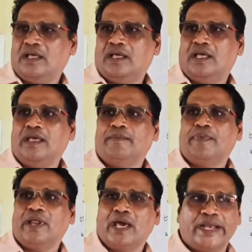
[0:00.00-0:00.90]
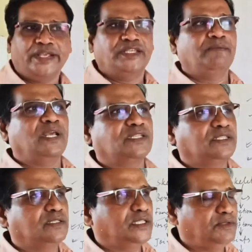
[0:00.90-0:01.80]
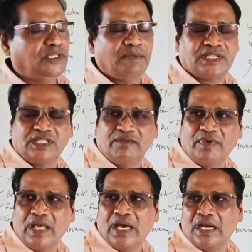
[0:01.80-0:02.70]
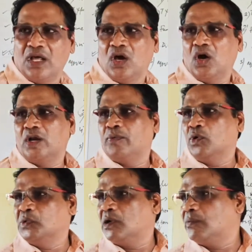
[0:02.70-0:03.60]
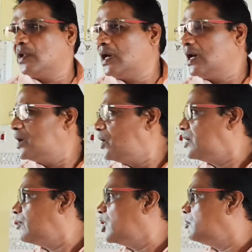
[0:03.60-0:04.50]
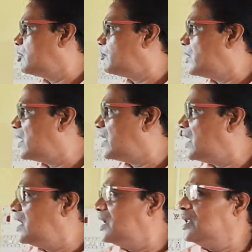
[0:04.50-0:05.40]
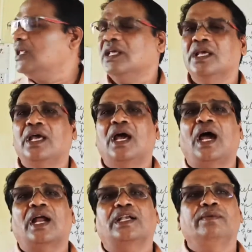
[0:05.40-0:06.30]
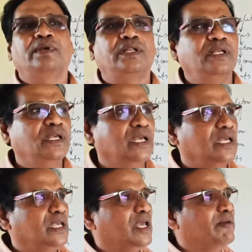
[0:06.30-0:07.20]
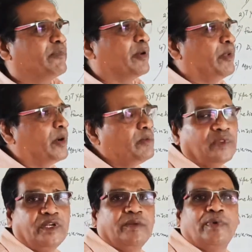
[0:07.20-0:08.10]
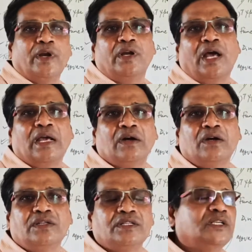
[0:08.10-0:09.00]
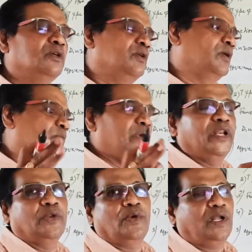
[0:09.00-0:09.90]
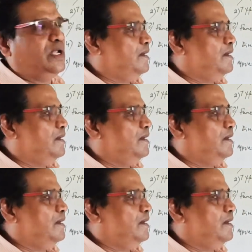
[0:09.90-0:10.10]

a gymnastic player, or a football player, or a volleyball player, any activity he can perform with different angles very well.